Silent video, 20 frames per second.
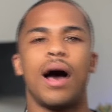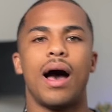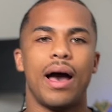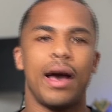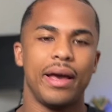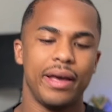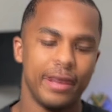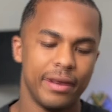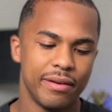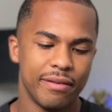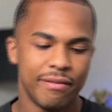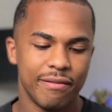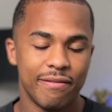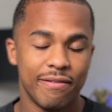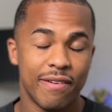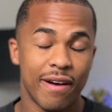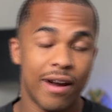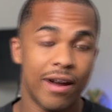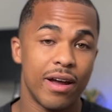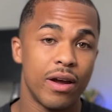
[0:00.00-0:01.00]
I
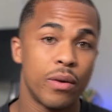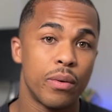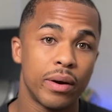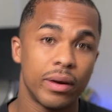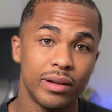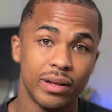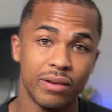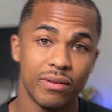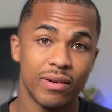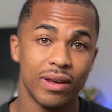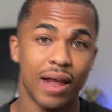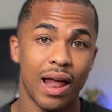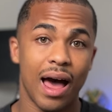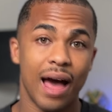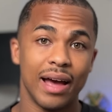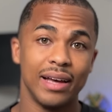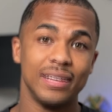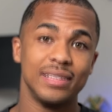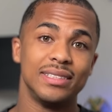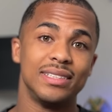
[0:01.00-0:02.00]
very quickly
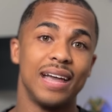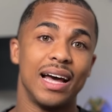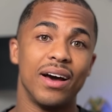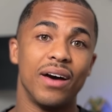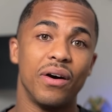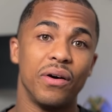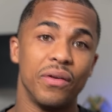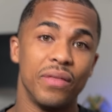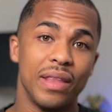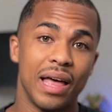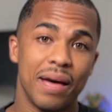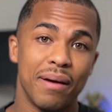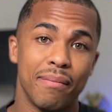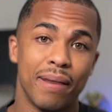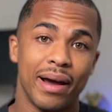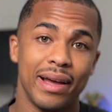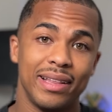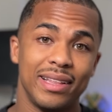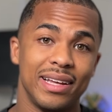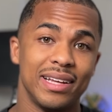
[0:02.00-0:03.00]
realized that holding that
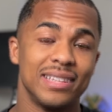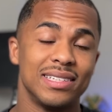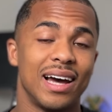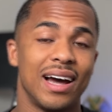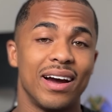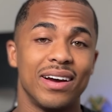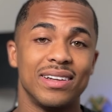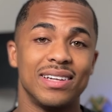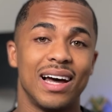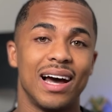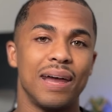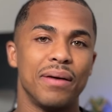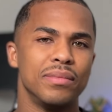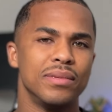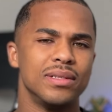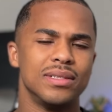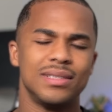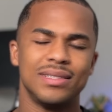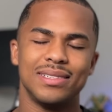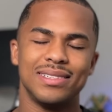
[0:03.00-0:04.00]
mic the entire time
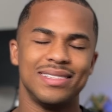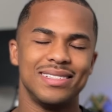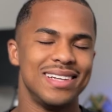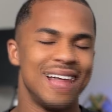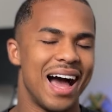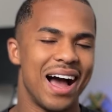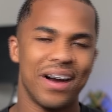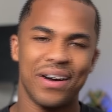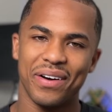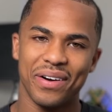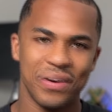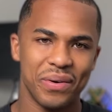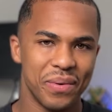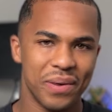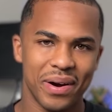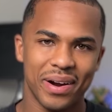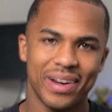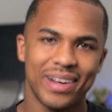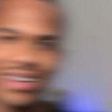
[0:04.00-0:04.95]
was not going to work.